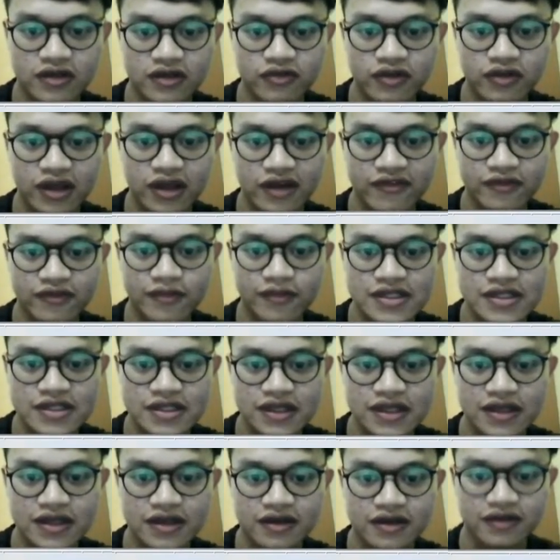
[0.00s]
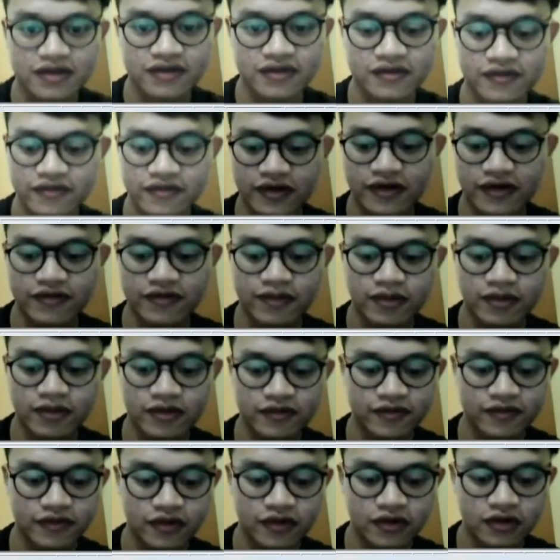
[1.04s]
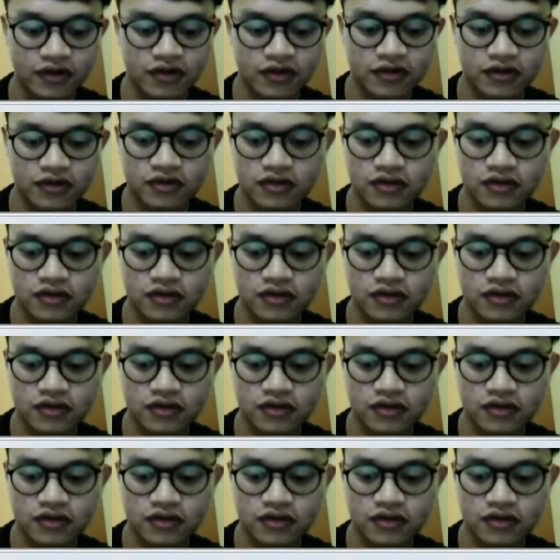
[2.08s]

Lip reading: we have a mistake here. 5.4,